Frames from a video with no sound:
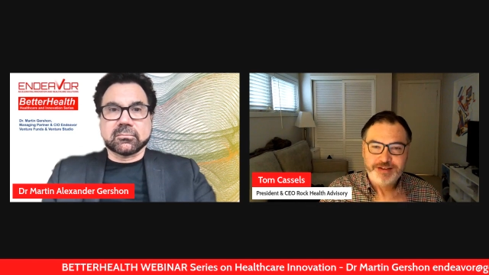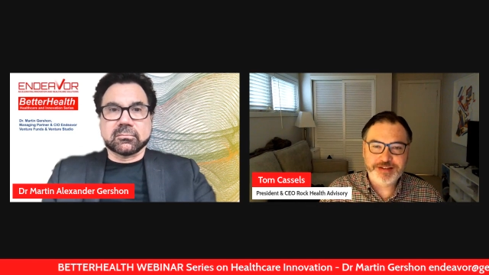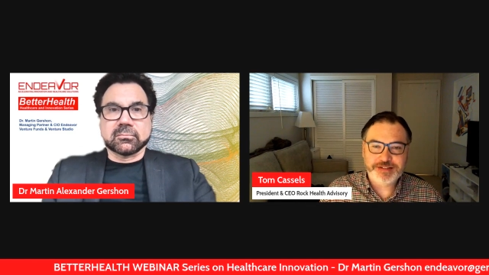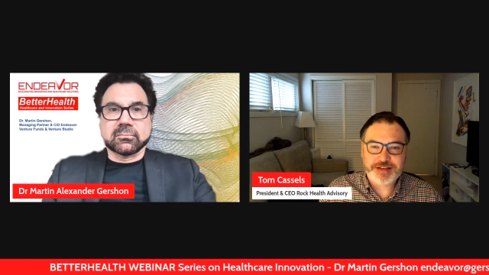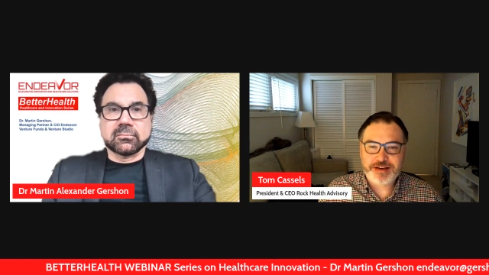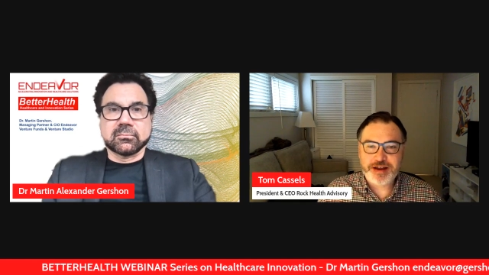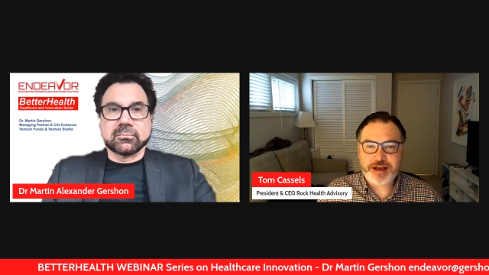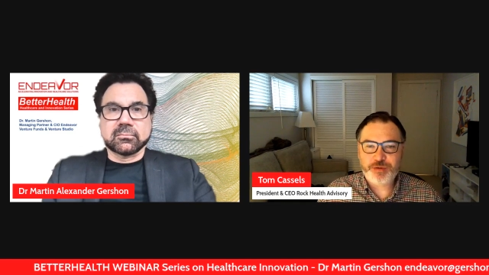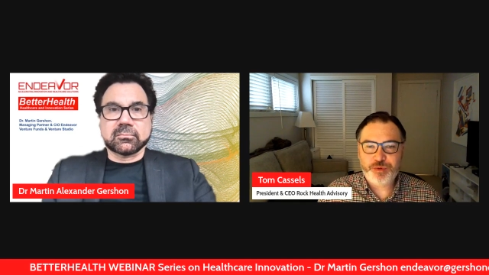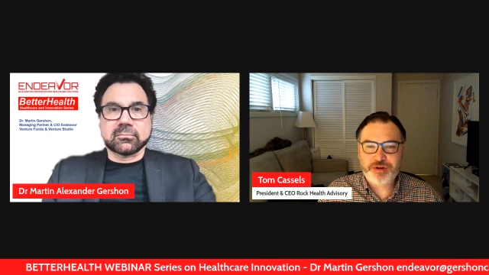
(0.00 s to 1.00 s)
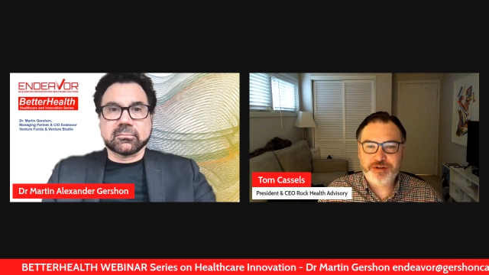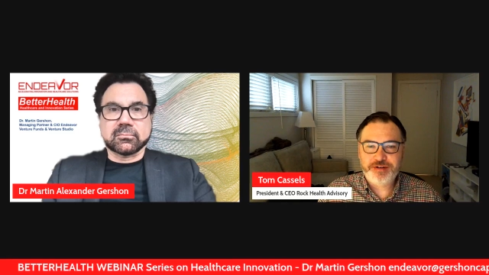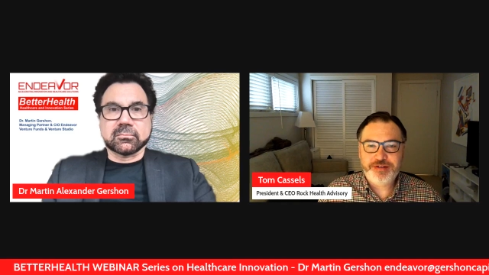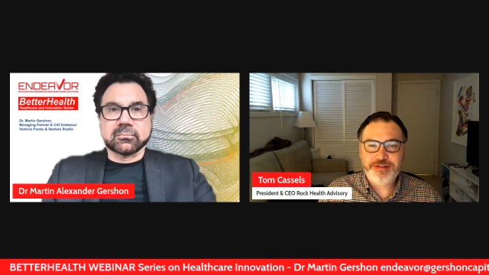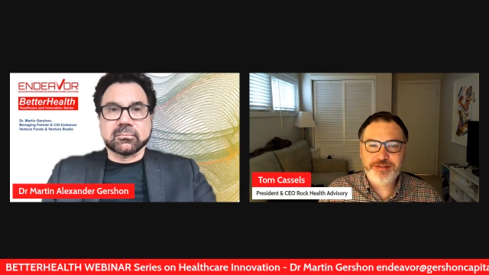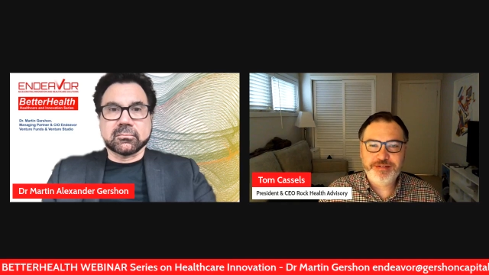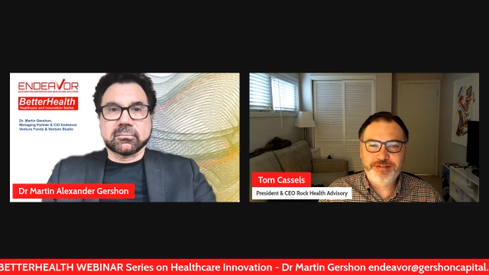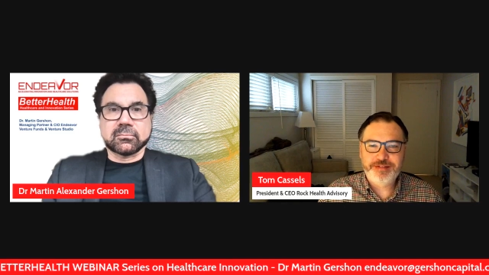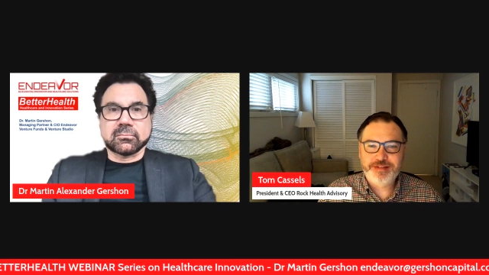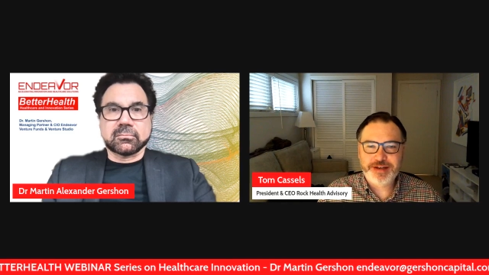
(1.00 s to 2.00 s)
Speaker 1: is not a word
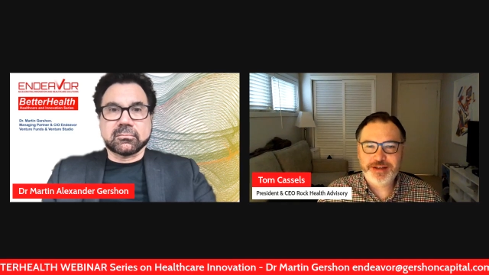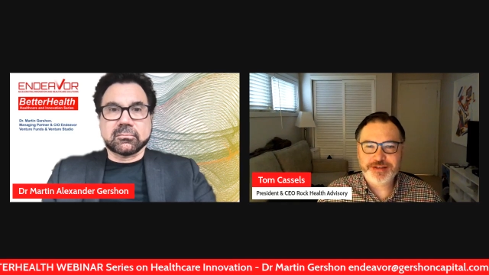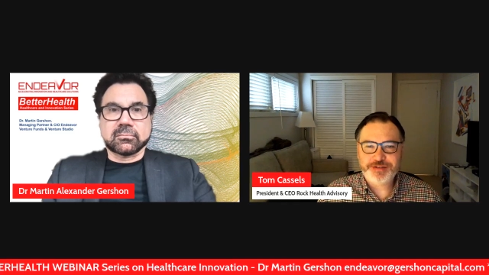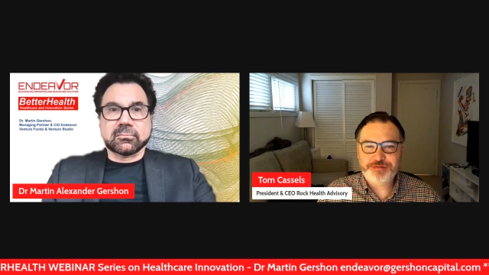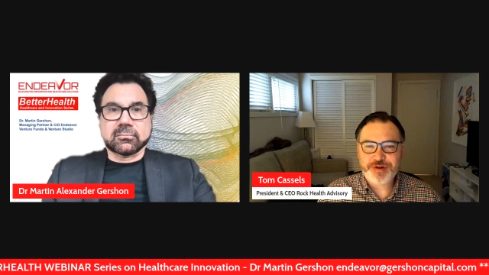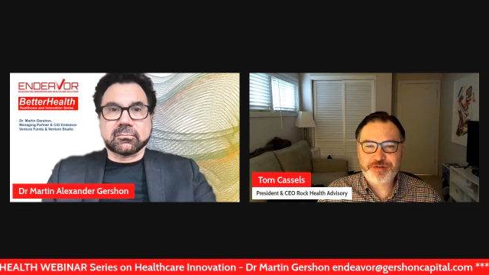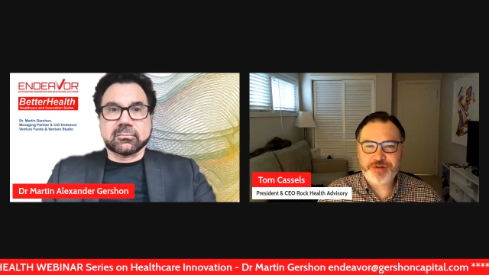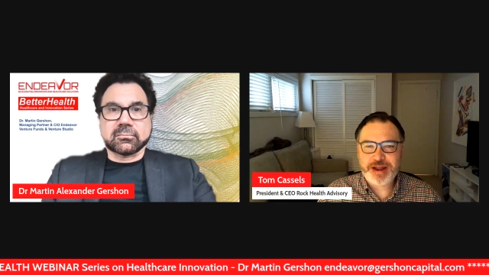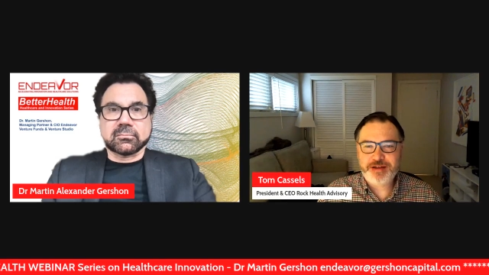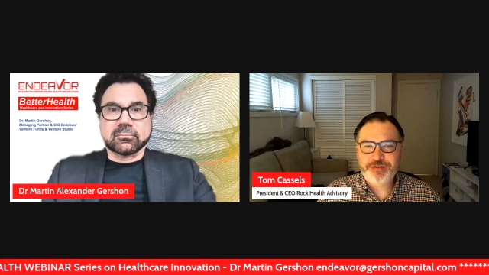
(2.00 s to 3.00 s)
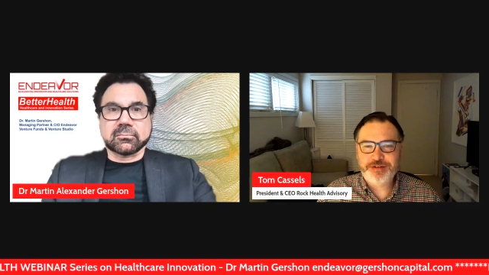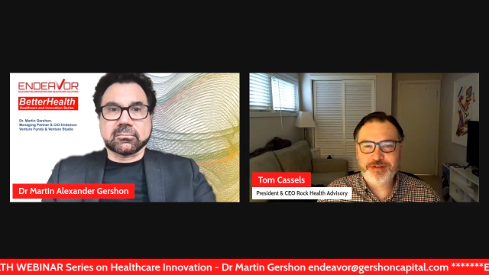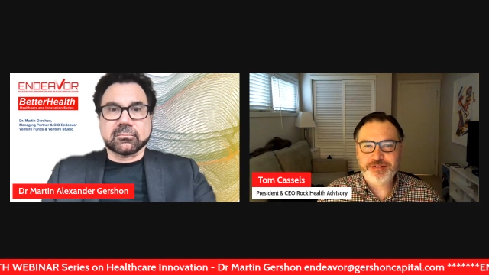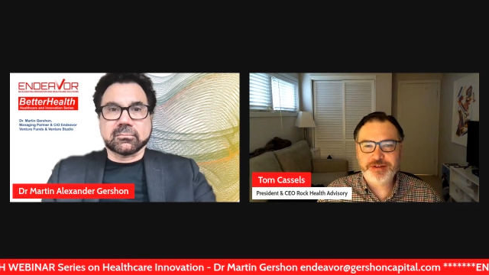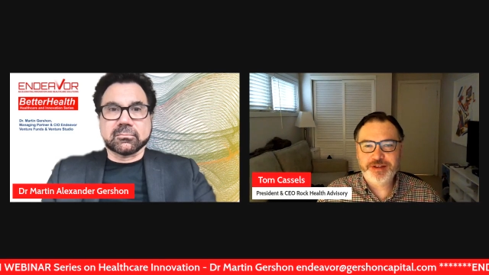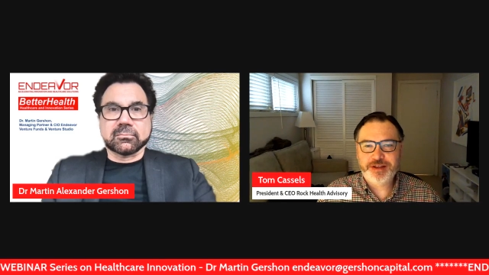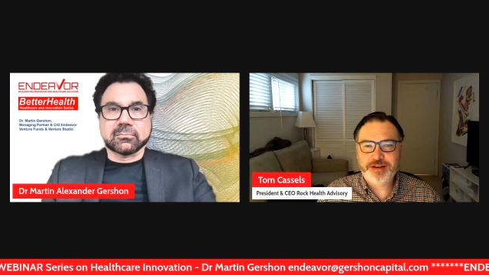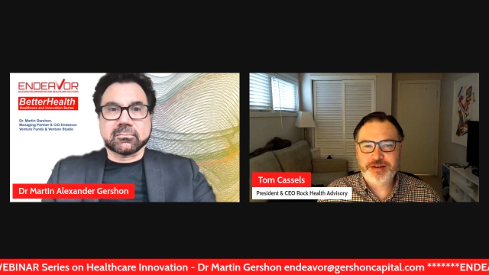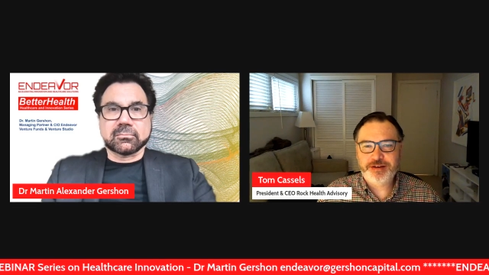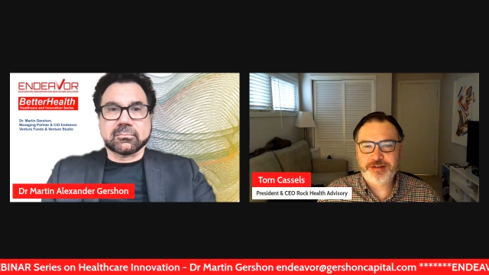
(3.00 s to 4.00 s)
that gets thrown around
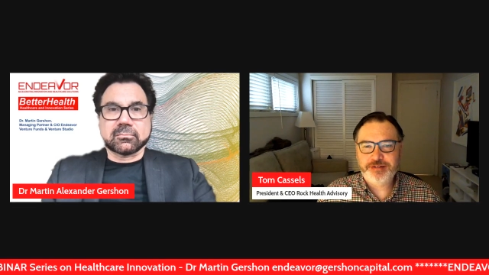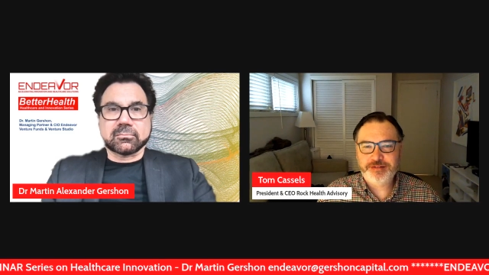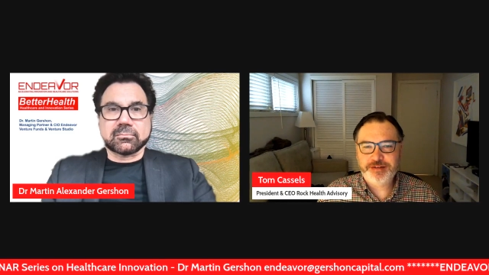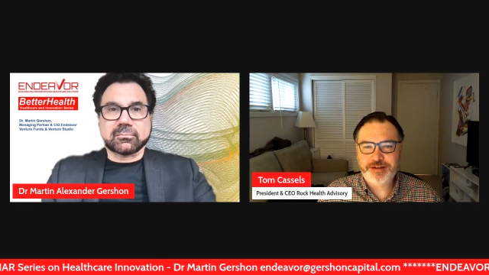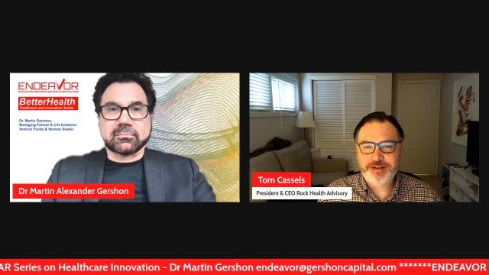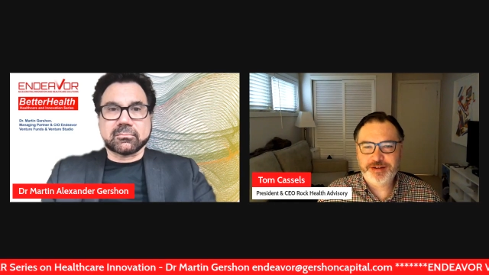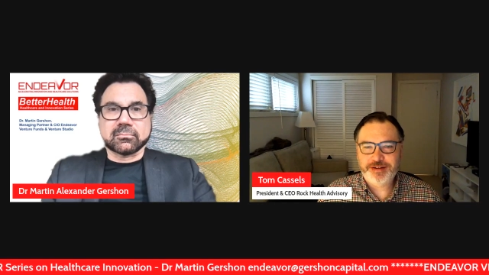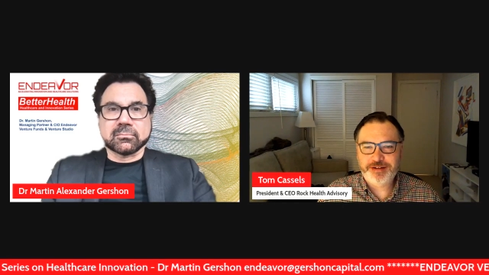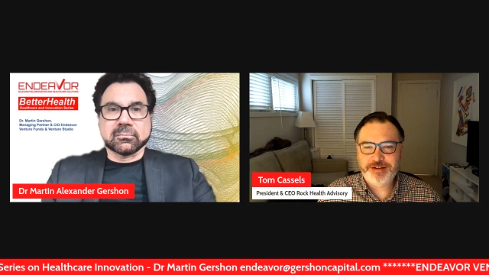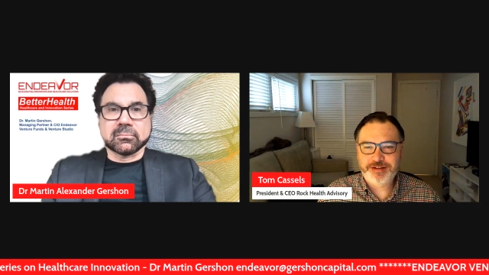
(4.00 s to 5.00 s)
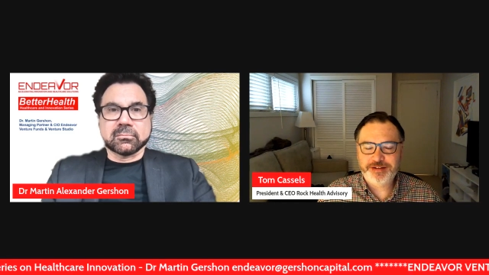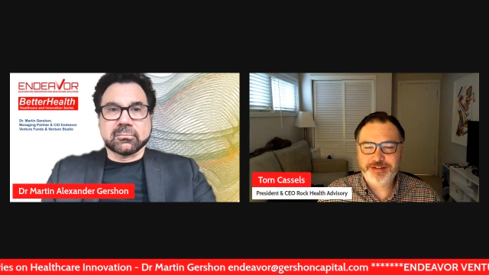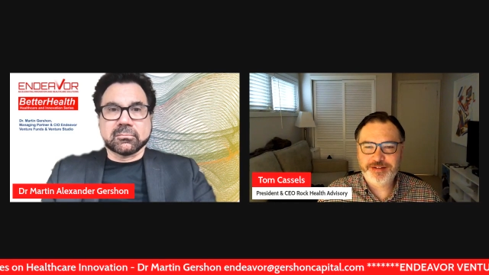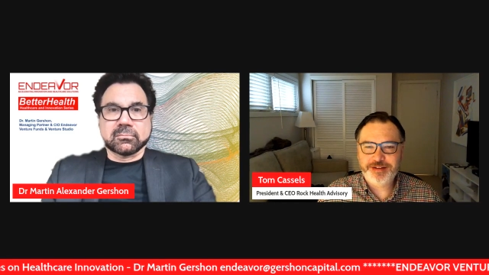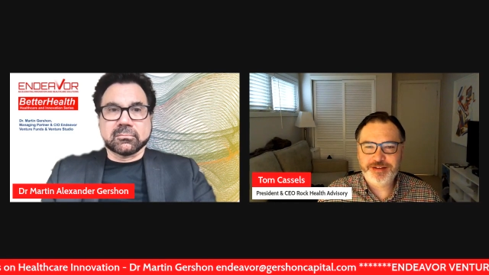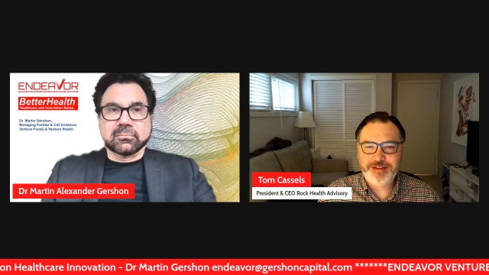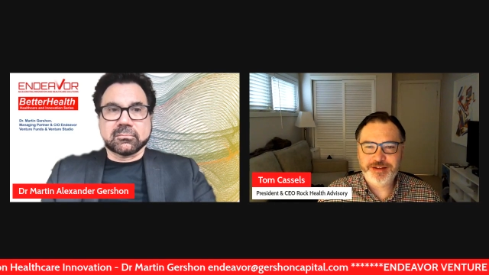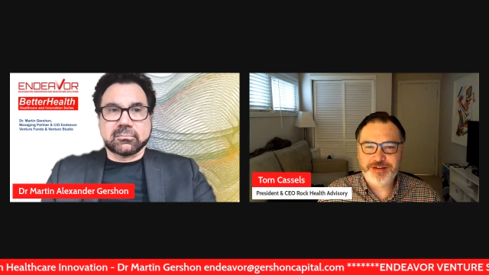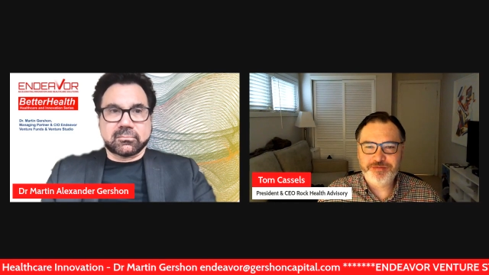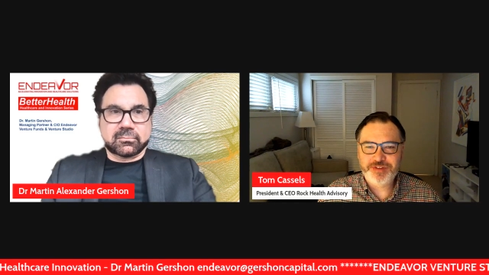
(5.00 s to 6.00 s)
in uh, in